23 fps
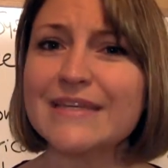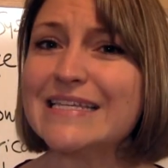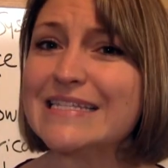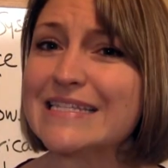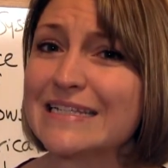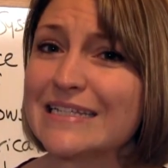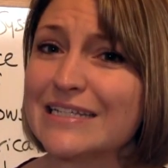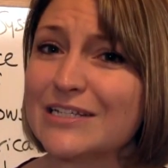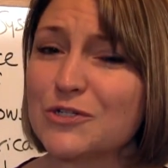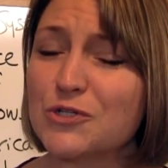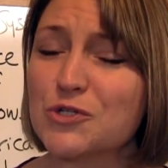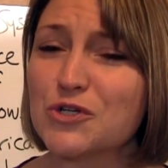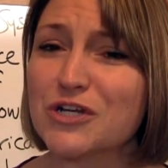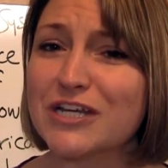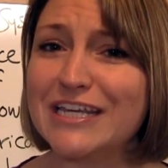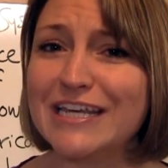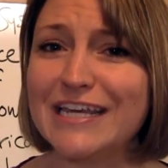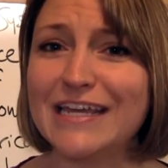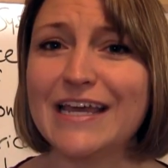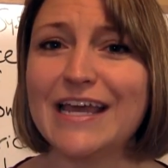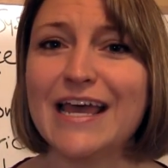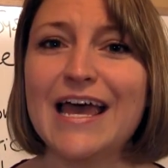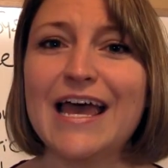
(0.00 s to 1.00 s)
It's a little
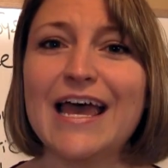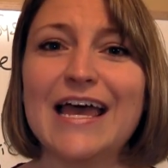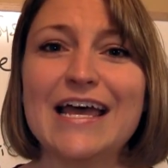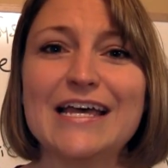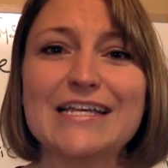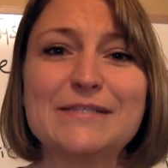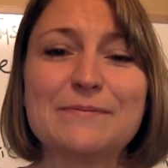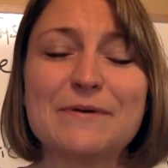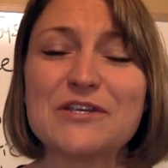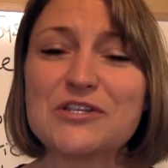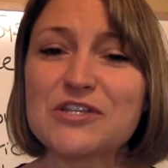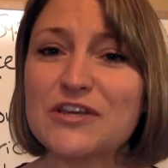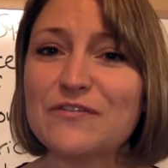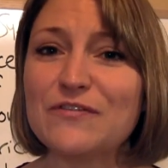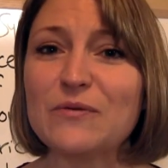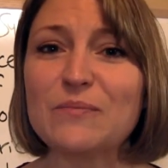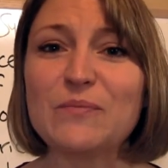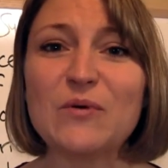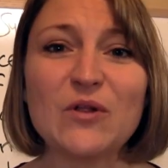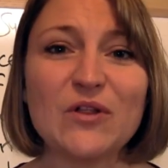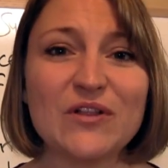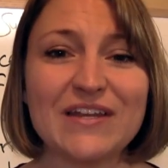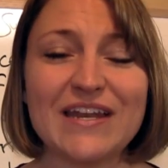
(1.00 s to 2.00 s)
tricky, especially if
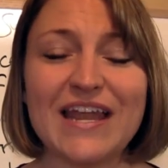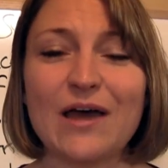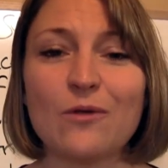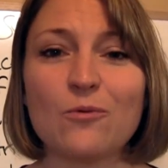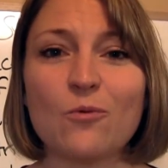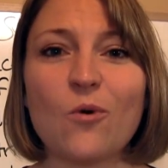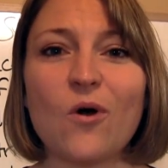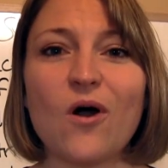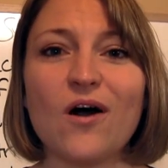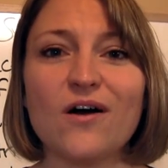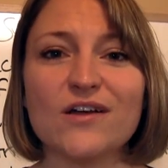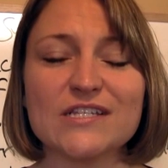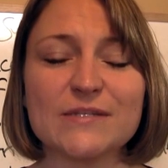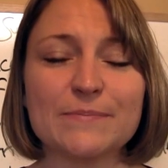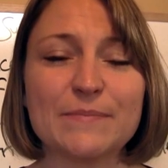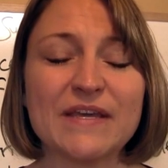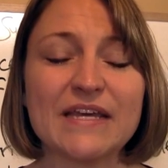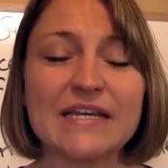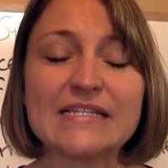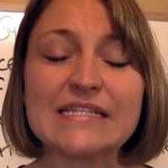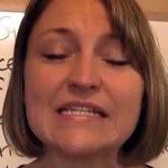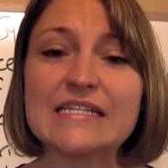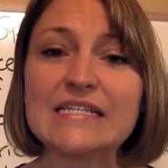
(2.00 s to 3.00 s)
you're pulling down walls,
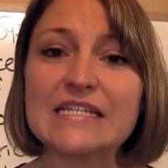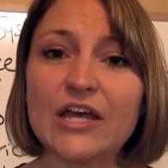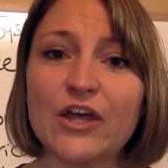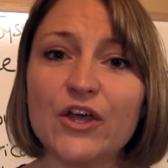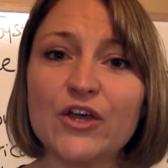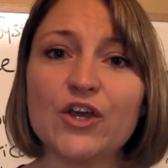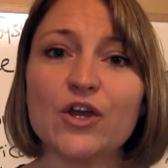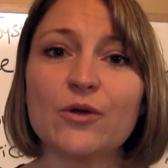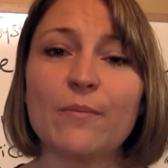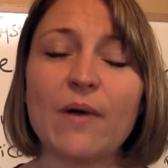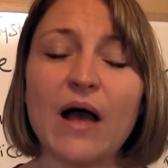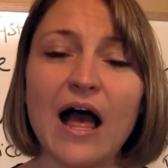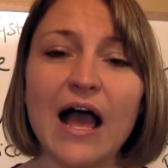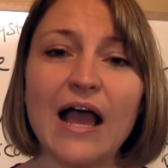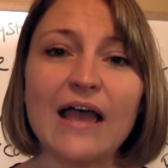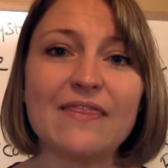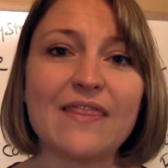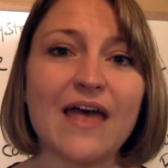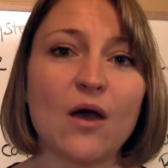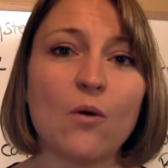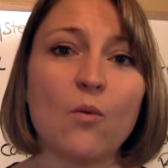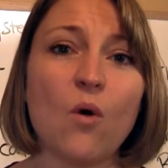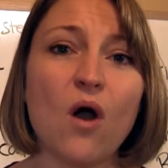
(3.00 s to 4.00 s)
because until you're
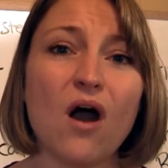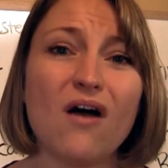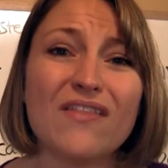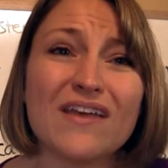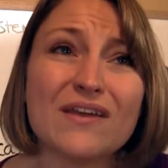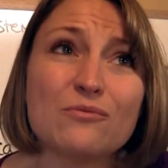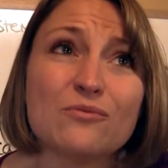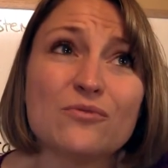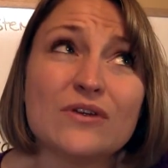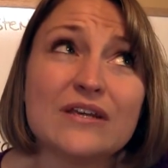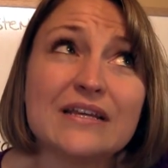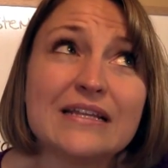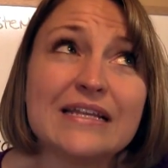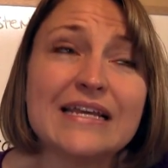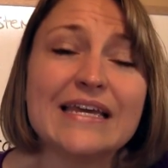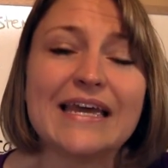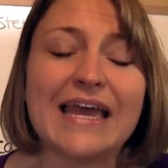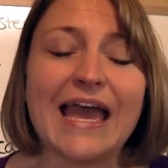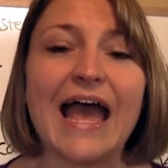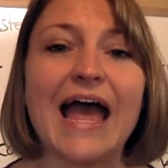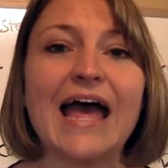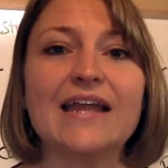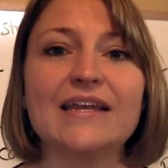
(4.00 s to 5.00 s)
behind that wall, they really
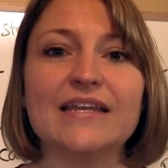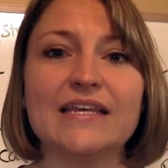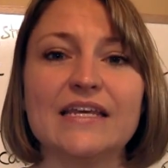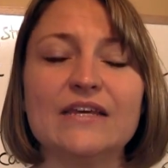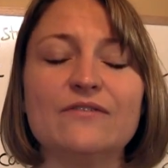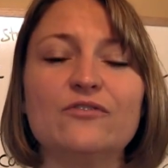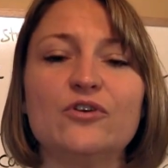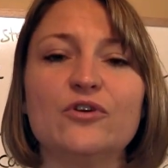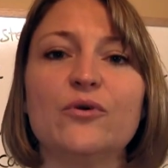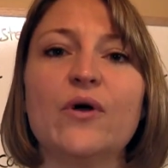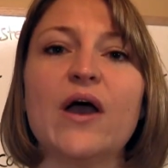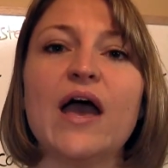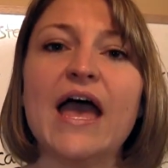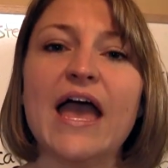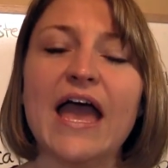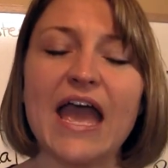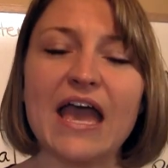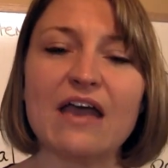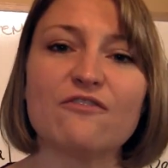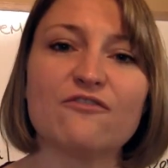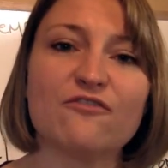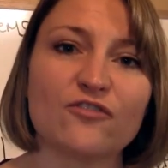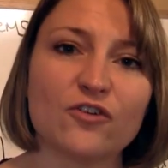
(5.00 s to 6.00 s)
can't give you
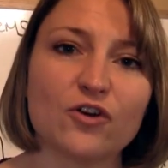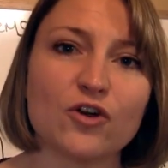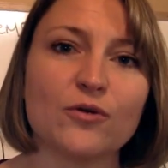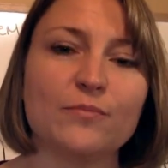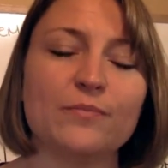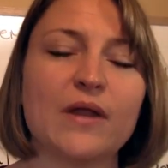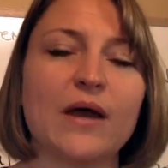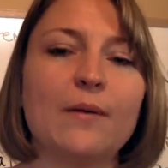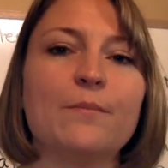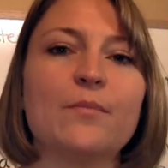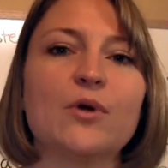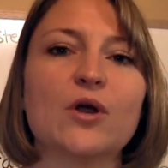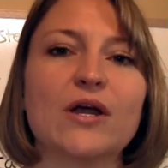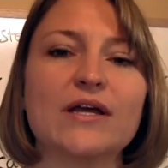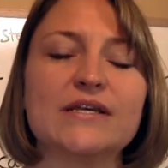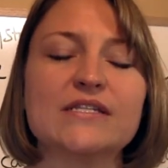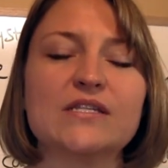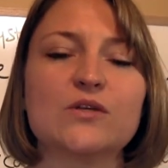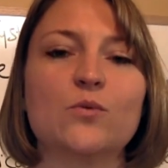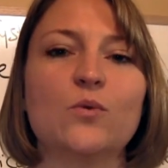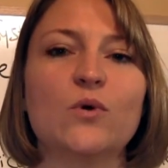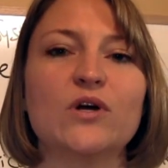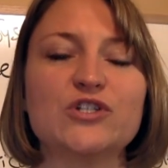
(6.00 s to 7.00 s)
a firm number
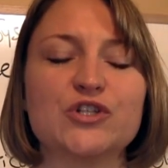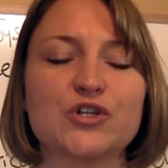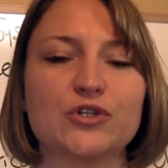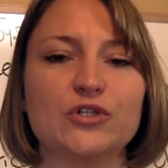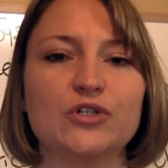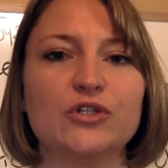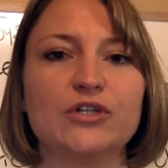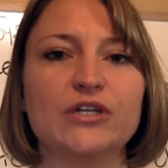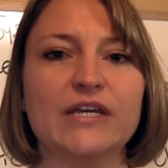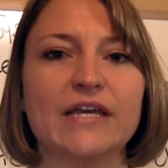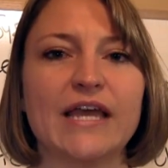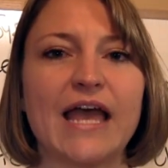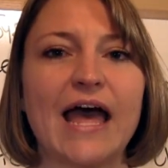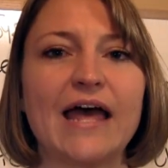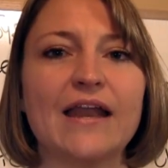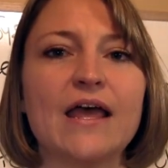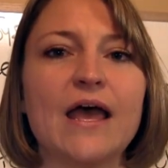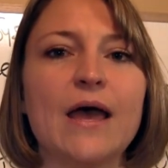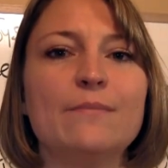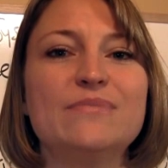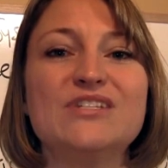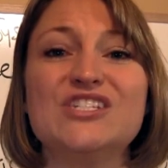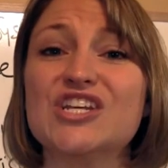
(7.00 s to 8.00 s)
as to what you're looking at.
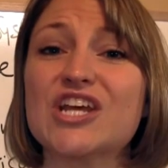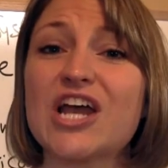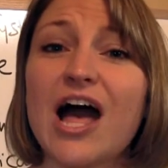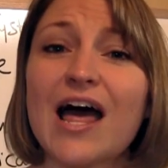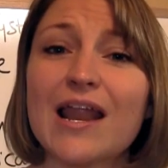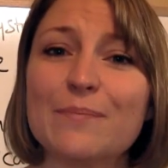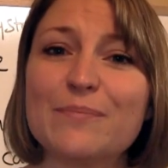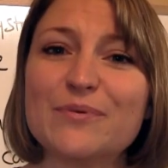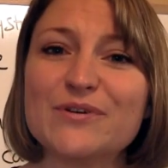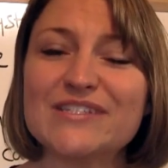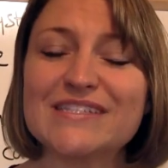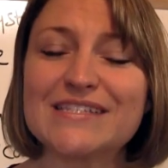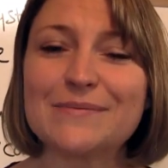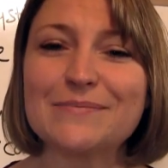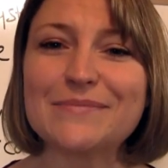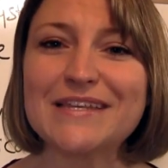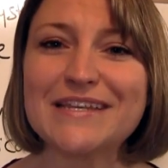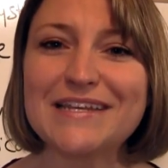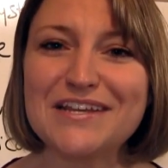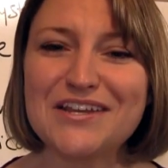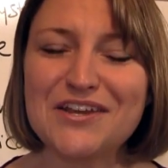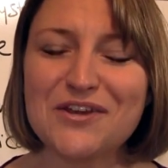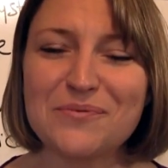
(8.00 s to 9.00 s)
But you got to put
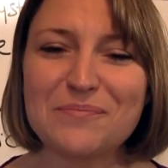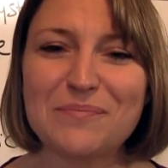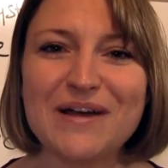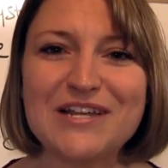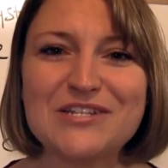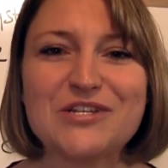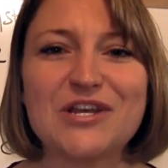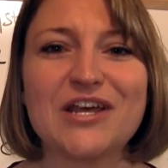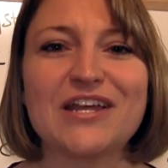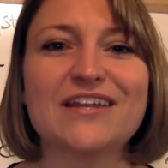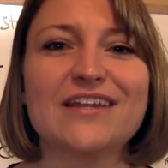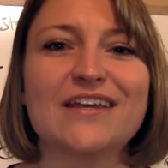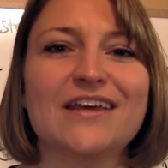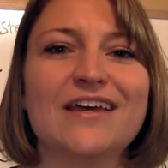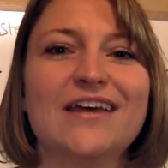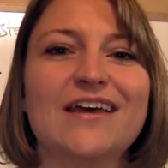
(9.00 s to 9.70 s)
something in your budget.